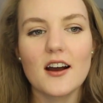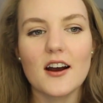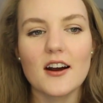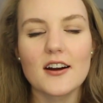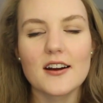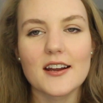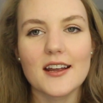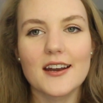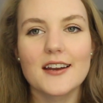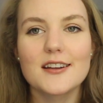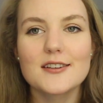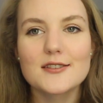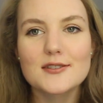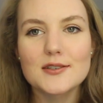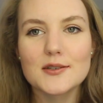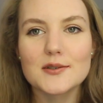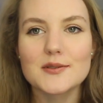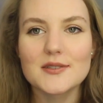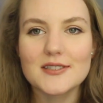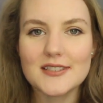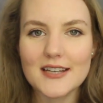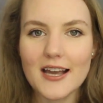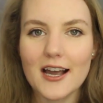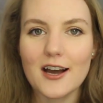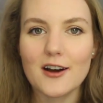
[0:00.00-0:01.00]
are getting so
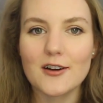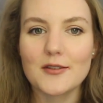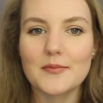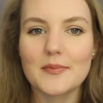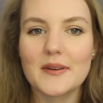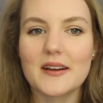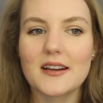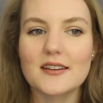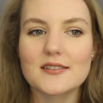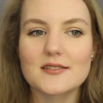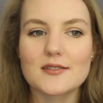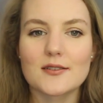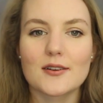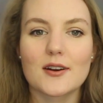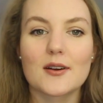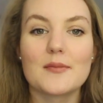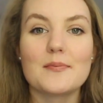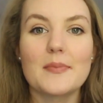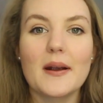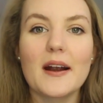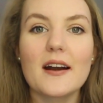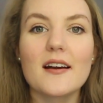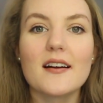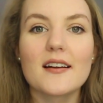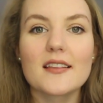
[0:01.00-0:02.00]
down because they're
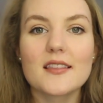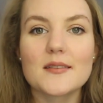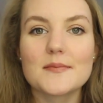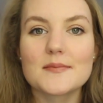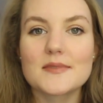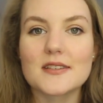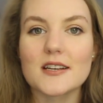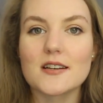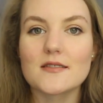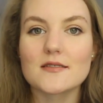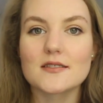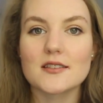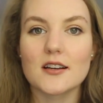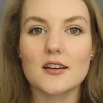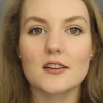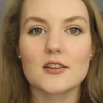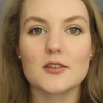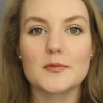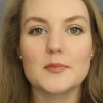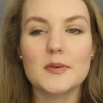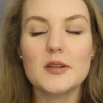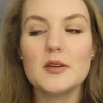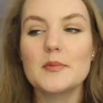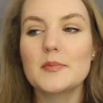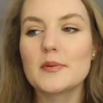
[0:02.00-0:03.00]
comparing themselves to
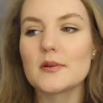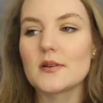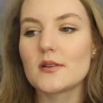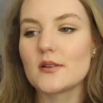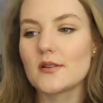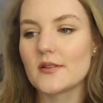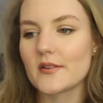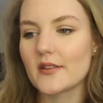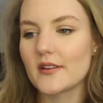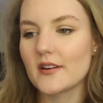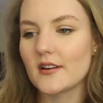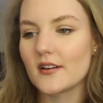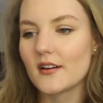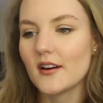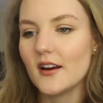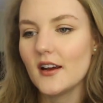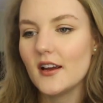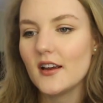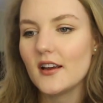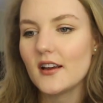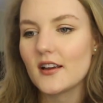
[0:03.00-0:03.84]
other people, or they're